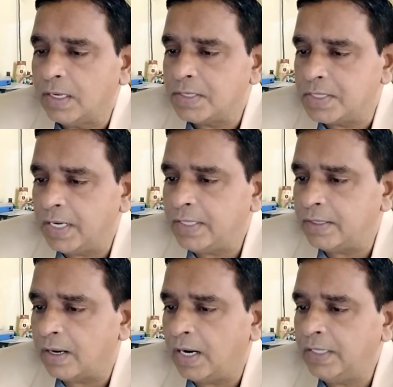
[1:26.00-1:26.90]
state
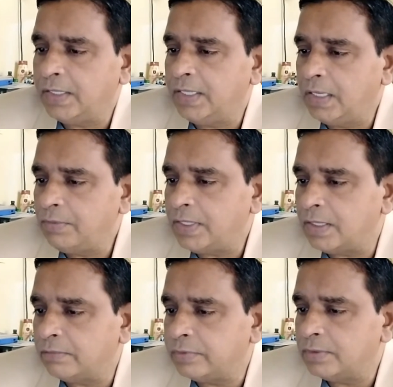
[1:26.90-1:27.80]
and in event
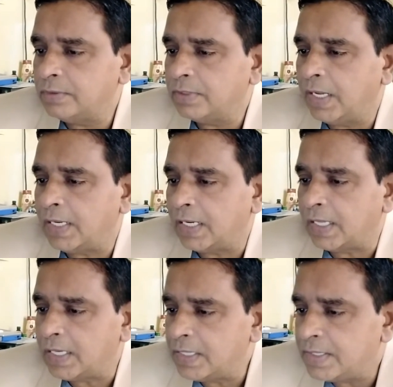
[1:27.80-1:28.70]
of uh, an
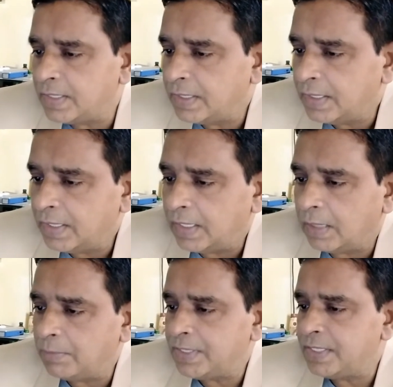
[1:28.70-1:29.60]
energy
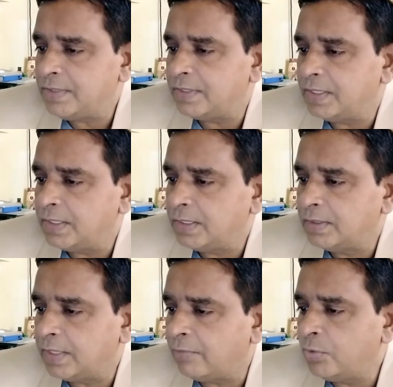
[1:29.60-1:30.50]
emergency,
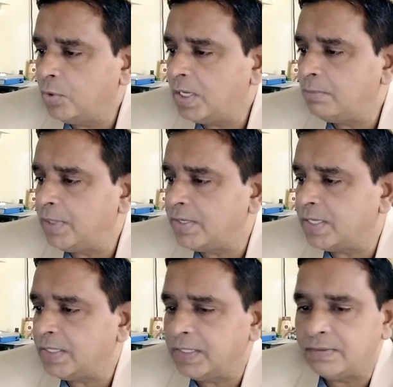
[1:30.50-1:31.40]
the fuel
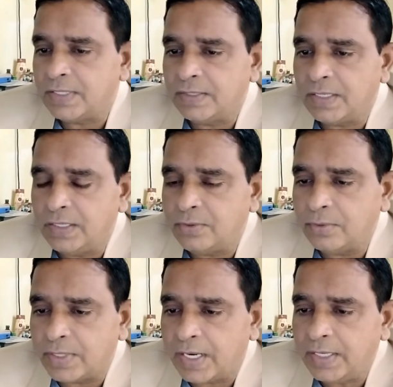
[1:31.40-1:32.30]
mixture is designed
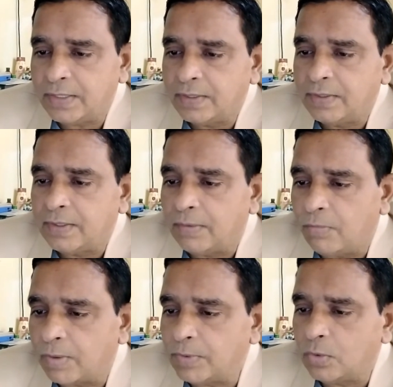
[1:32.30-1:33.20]
to drain
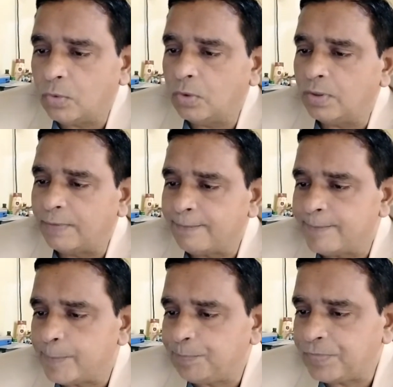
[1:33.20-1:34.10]
from the core
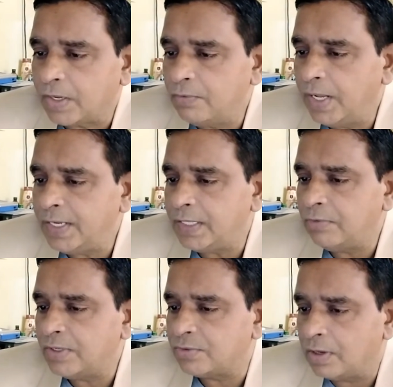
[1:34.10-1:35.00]
where it
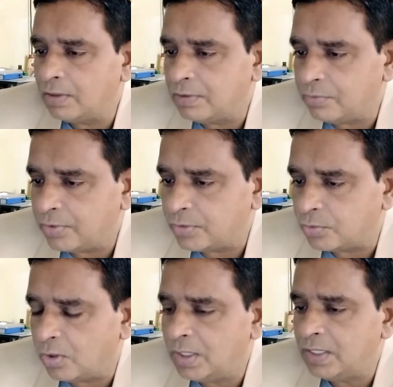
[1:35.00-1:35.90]
will
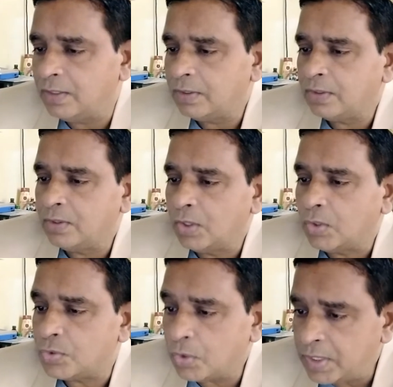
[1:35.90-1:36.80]
solidify,
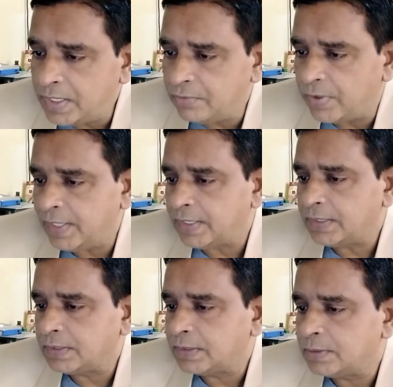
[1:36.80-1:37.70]
solidify
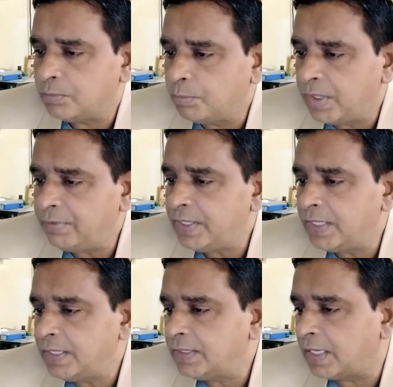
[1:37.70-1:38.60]

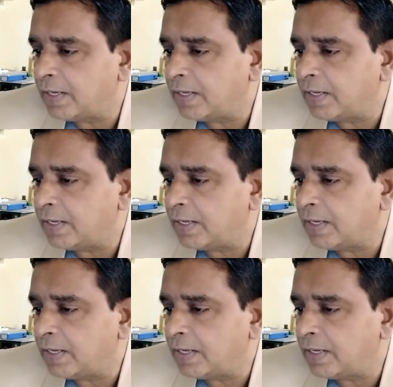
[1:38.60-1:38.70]
preventing the